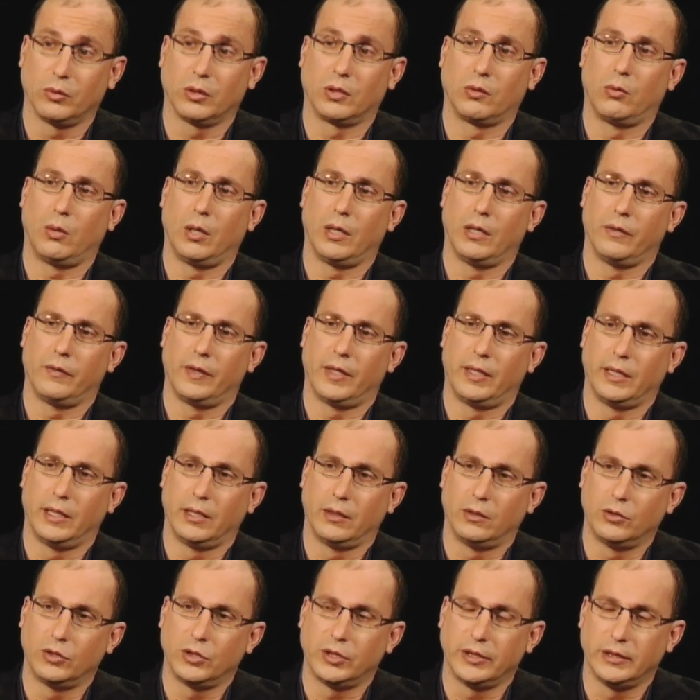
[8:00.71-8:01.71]
require that
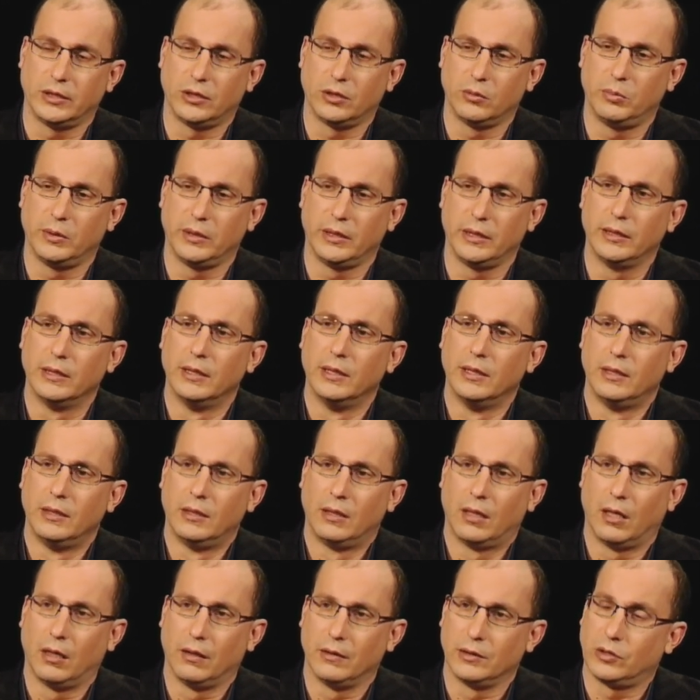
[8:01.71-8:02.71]
energy to be
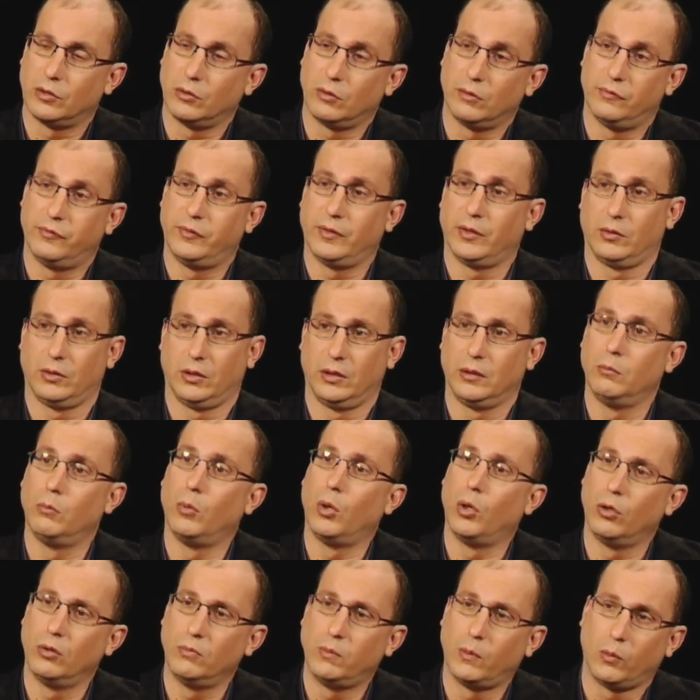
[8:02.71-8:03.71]
sort of fairly
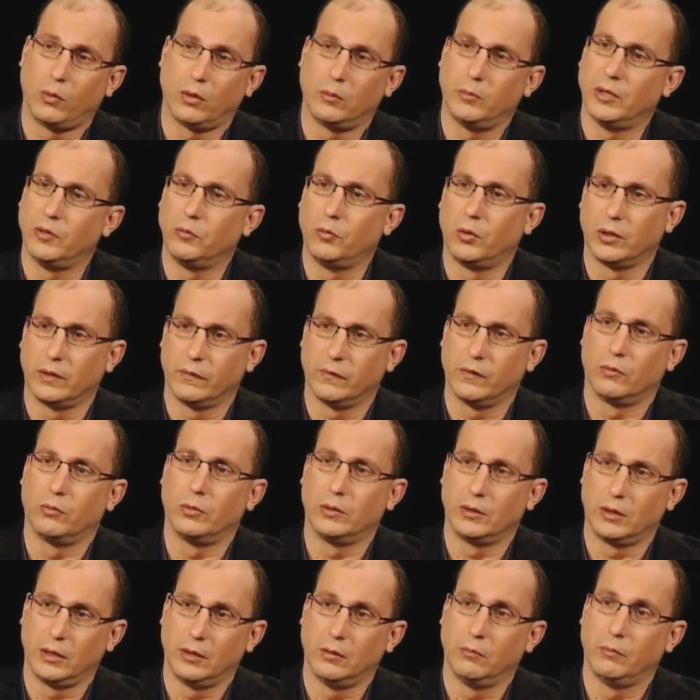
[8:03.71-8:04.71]
mobile. I mean, one of the
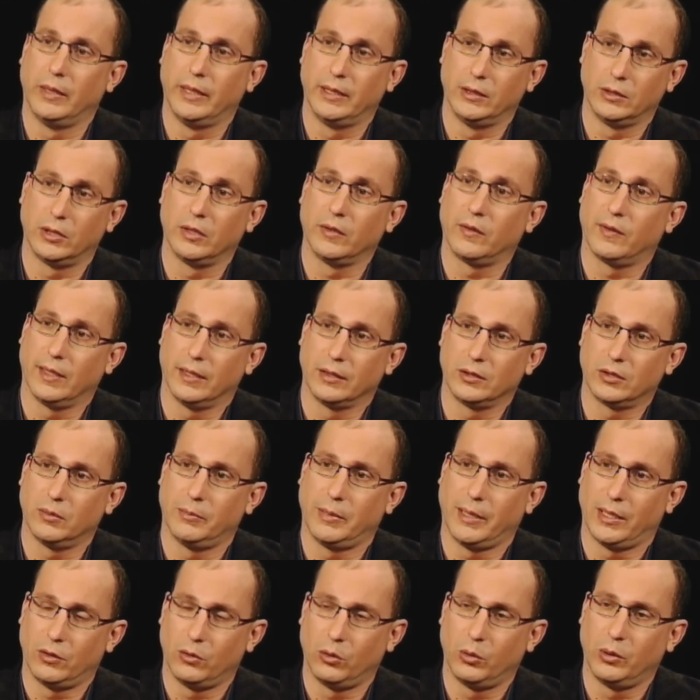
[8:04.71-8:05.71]
really amazing things
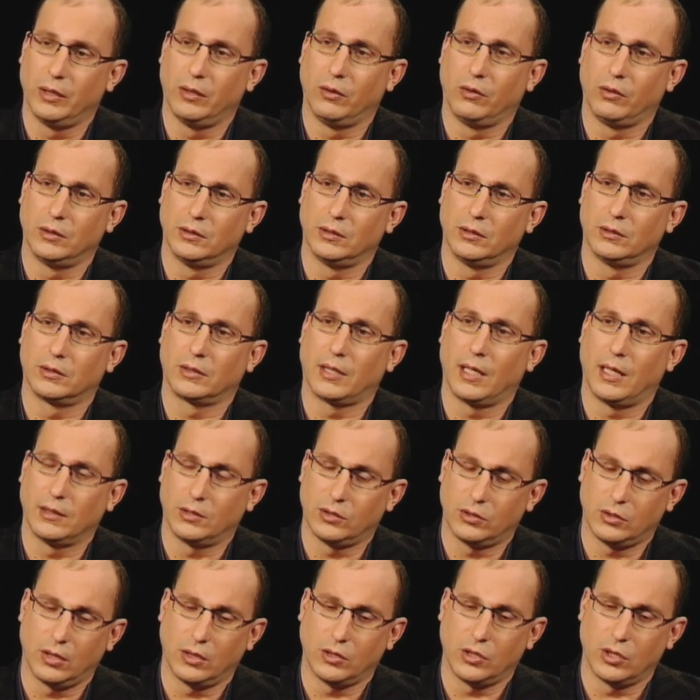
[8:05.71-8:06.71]
about oil is it's
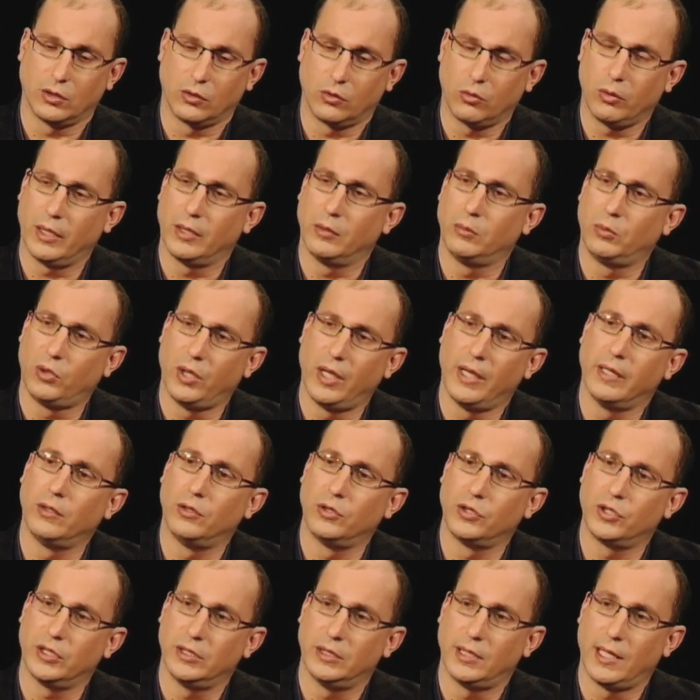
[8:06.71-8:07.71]
got such incredible
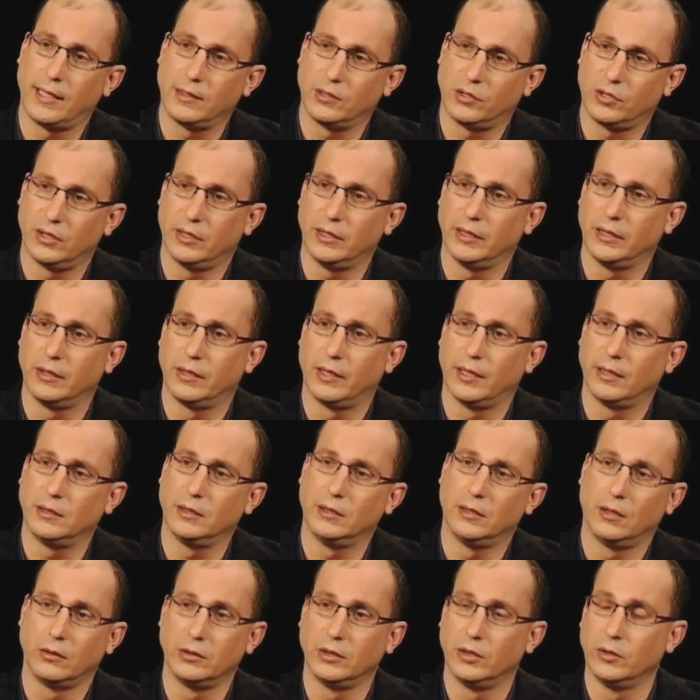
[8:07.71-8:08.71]
energy density that
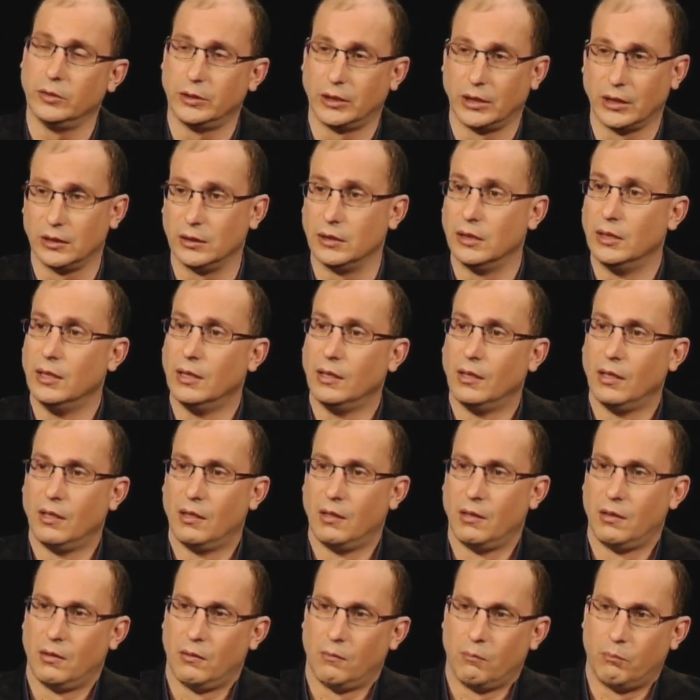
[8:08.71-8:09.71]
you can
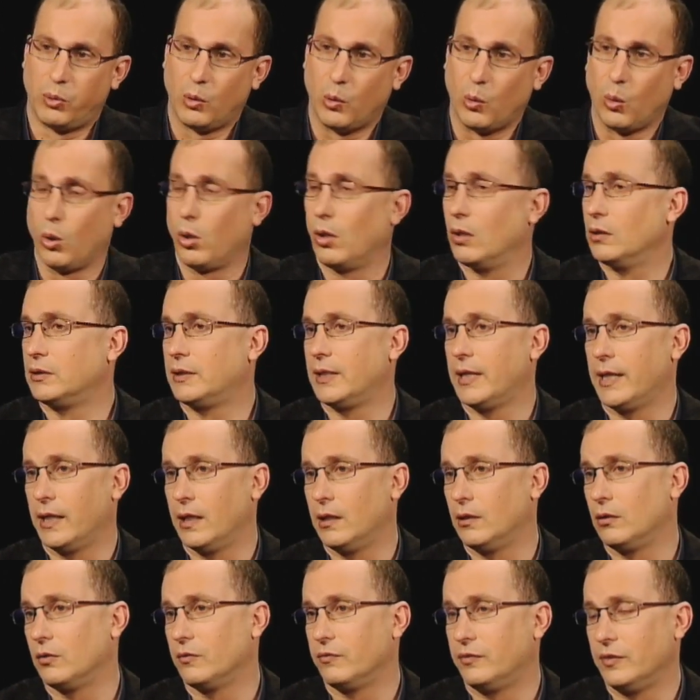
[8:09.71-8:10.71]
pour
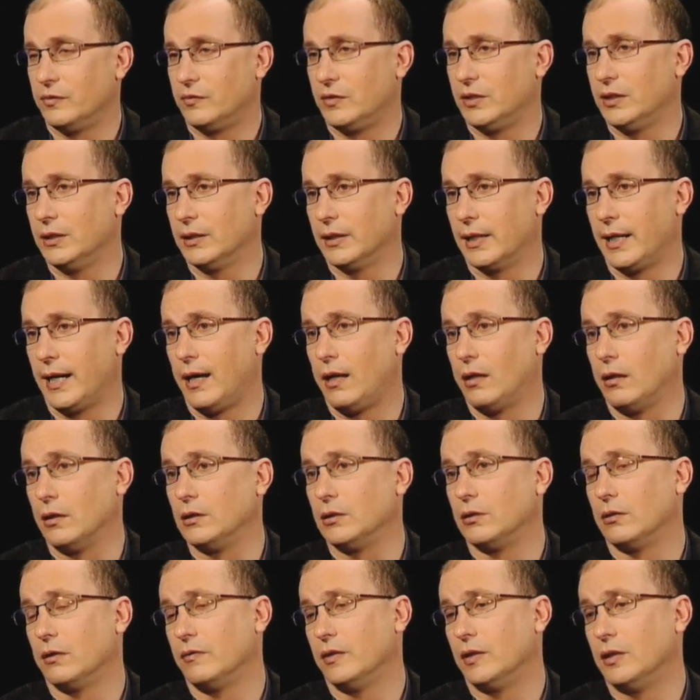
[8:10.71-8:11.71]
10 or 15
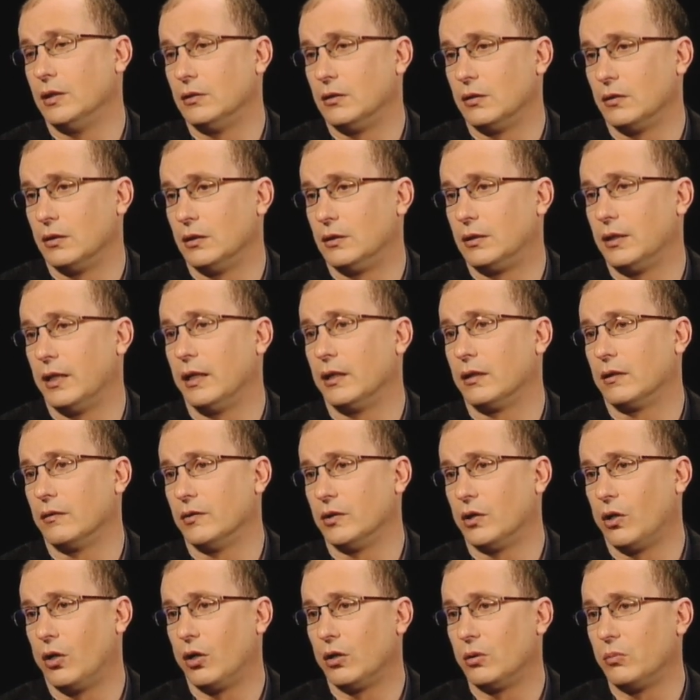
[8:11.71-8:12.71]
gallons of it into the tank of
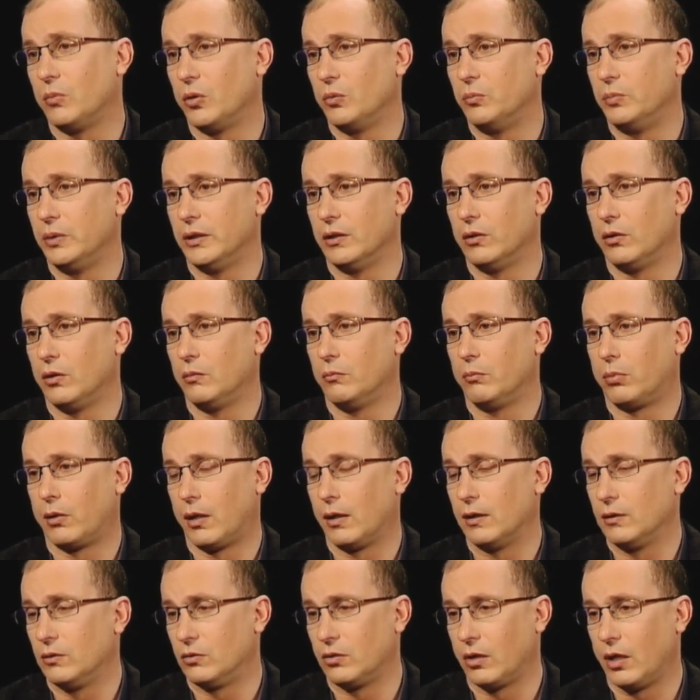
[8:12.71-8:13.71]
an automobile and
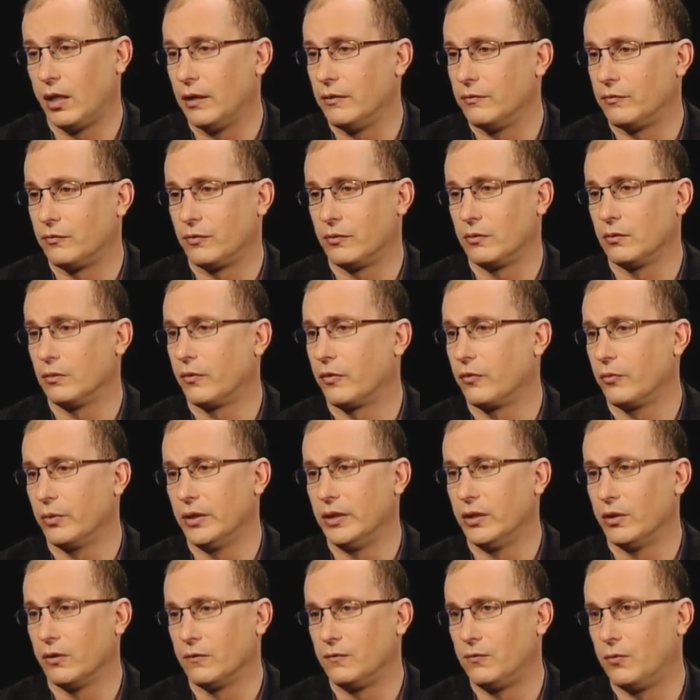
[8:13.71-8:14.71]
drive for
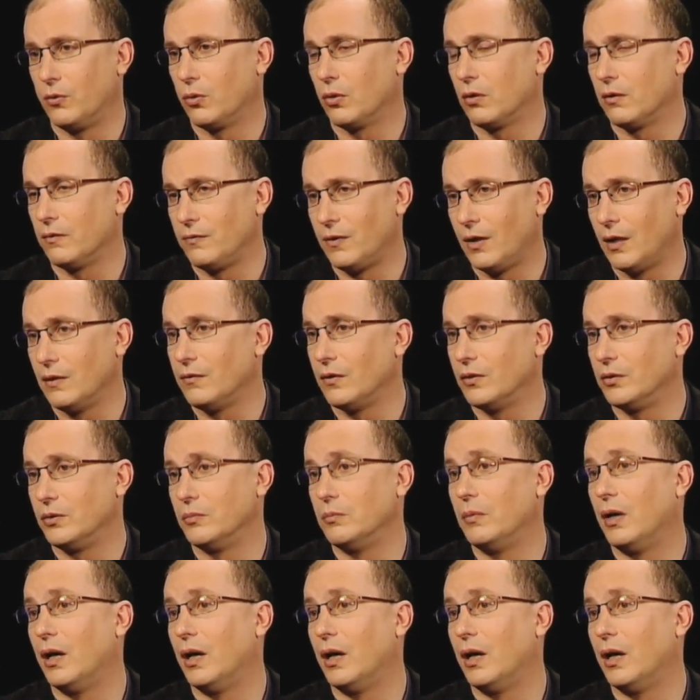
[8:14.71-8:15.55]
300 or 400 or 500